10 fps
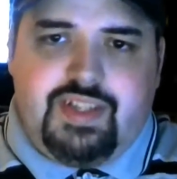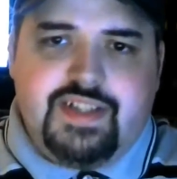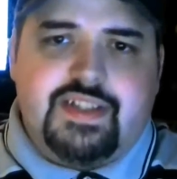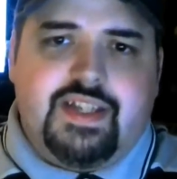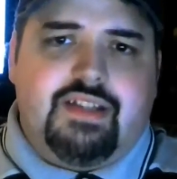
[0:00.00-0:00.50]

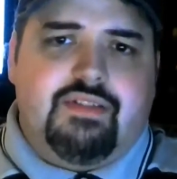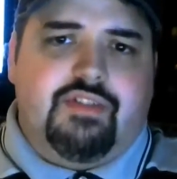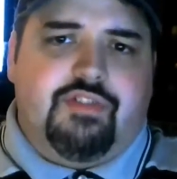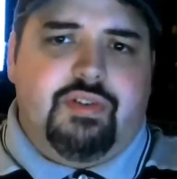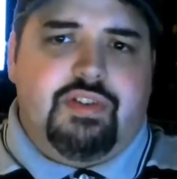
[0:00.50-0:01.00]
It's like the
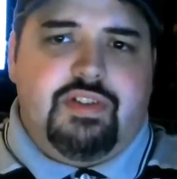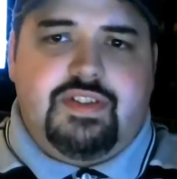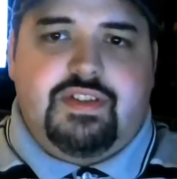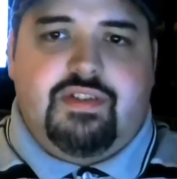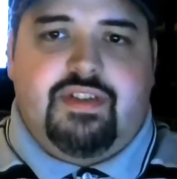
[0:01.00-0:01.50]
fruit
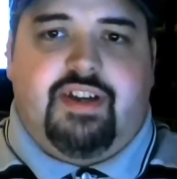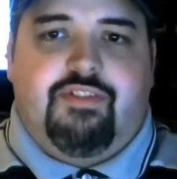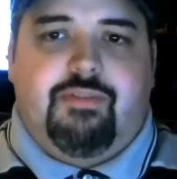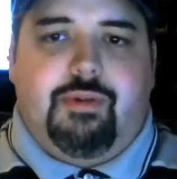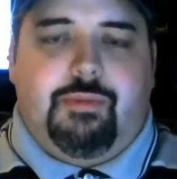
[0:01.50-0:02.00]
juices are there
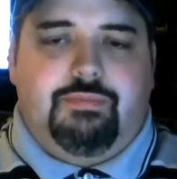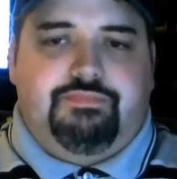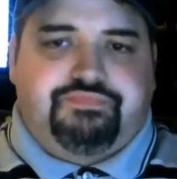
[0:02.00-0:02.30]
for a moment,